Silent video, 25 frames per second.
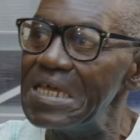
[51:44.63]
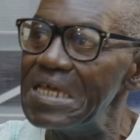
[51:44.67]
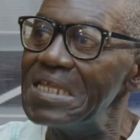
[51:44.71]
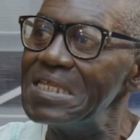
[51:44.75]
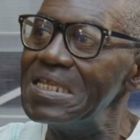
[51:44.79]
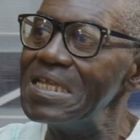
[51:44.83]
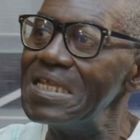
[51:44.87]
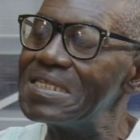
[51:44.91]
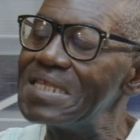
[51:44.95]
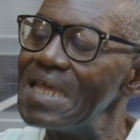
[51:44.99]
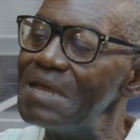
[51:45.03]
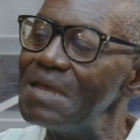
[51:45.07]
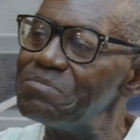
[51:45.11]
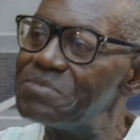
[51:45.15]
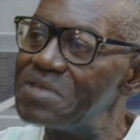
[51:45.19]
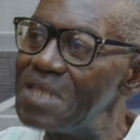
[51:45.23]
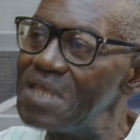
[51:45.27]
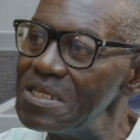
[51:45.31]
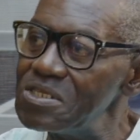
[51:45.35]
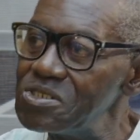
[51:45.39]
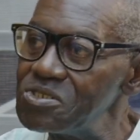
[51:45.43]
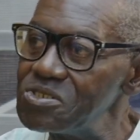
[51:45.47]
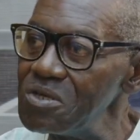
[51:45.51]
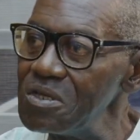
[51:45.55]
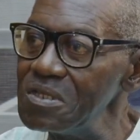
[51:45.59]
The
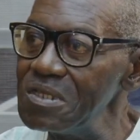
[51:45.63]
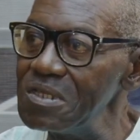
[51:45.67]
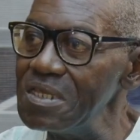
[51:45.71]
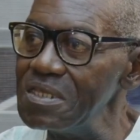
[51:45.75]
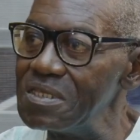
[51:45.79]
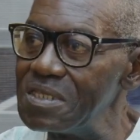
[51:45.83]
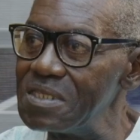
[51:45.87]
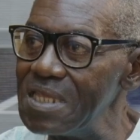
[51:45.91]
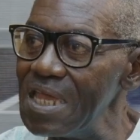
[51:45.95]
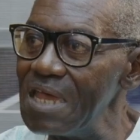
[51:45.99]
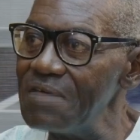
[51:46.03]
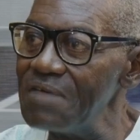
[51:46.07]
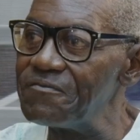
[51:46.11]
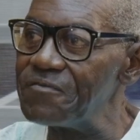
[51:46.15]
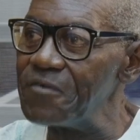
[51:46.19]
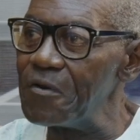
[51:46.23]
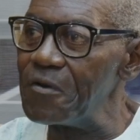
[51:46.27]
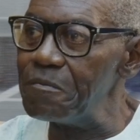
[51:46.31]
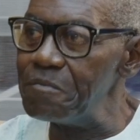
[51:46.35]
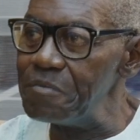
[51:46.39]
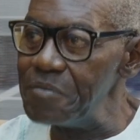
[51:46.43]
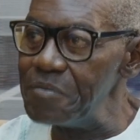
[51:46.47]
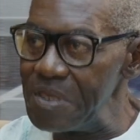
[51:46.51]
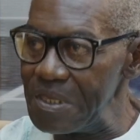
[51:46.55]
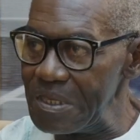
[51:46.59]
temptation is there for
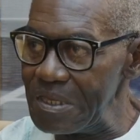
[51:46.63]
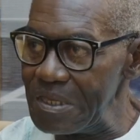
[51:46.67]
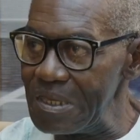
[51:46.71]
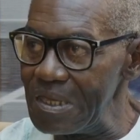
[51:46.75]
me